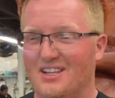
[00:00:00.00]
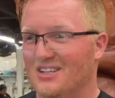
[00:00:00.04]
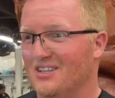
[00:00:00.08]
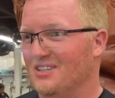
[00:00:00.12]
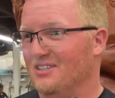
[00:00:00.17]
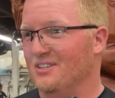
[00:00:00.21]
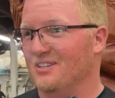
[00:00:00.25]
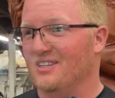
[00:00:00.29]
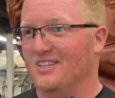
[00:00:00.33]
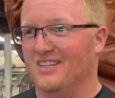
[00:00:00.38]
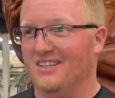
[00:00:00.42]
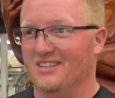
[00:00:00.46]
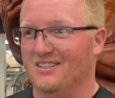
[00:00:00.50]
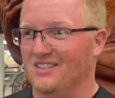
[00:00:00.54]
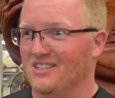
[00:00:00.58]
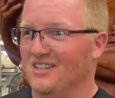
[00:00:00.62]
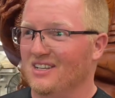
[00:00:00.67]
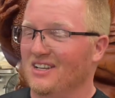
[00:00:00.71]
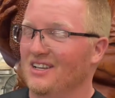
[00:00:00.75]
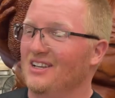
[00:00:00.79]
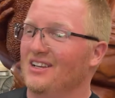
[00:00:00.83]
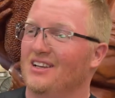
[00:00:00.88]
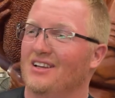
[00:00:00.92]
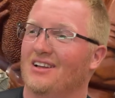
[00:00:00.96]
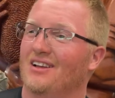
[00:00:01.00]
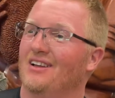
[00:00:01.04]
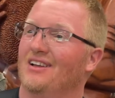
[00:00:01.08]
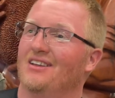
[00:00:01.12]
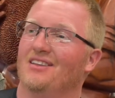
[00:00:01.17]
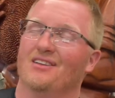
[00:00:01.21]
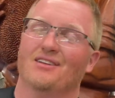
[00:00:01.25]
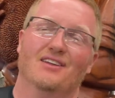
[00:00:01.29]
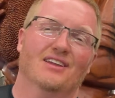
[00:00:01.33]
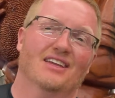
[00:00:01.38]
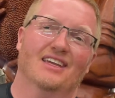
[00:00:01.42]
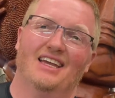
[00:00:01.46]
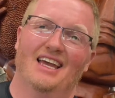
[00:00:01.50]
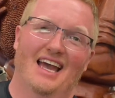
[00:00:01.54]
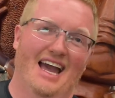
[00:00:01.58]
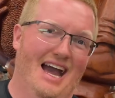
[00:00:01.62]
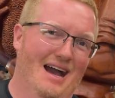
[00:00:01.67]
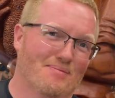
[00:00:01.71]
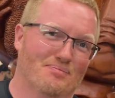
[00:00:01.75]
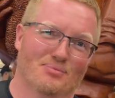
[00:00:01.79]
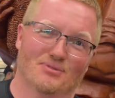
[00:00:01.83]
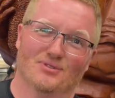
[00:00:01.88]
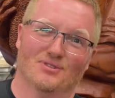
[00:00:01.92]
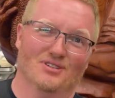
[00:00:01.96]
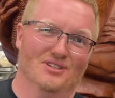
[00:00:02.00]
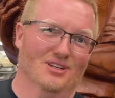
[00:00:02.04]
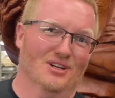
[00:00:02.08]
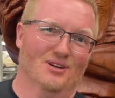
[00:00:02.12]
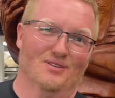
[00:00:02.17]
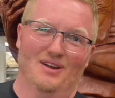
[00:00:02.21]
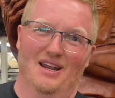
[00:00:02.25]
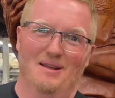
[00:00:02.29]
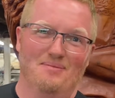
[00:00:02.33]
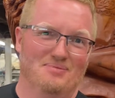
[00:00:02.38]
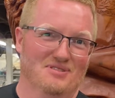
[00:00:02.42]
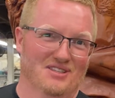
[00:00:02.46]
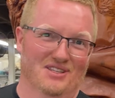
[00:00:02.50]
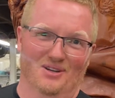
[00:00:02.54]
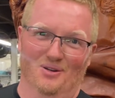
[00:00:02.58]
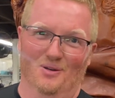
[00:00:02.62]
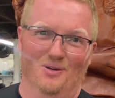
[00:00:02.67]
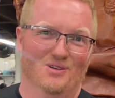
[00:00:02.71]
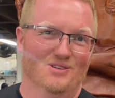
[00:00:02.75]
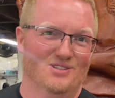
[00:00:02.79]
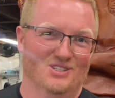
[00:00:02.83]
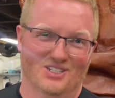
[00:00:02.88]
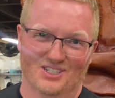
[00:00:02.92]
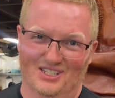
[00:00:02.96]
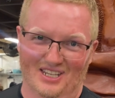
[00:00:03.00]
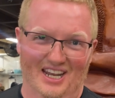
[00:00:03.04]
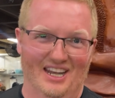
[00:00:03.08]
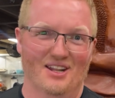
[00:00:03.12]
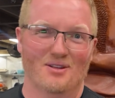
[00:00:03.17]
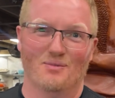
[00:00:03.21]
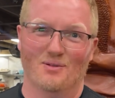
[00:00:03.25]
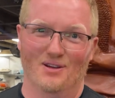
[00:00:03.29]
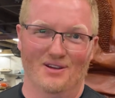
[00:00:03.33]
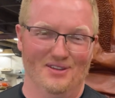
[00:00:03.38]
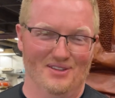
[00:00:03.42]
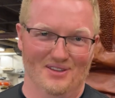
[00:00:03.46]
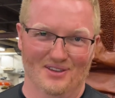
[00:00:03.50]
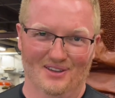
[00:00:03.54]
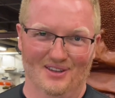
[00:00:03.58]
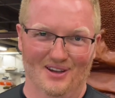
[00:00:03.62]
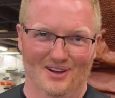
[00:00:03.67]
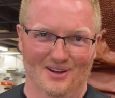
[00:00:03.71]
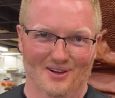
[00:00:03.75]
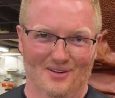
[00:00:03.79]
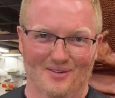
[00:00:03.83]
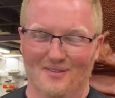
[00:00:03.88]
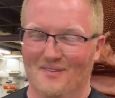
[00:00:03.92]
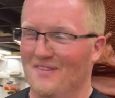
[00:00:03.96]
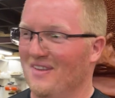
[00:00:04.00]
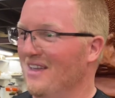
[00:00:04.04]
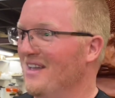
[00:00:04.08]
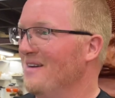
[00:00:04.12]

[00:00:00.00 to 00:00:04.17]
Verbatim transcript: You can get you can get apples and grapes and oranges anywhere you go.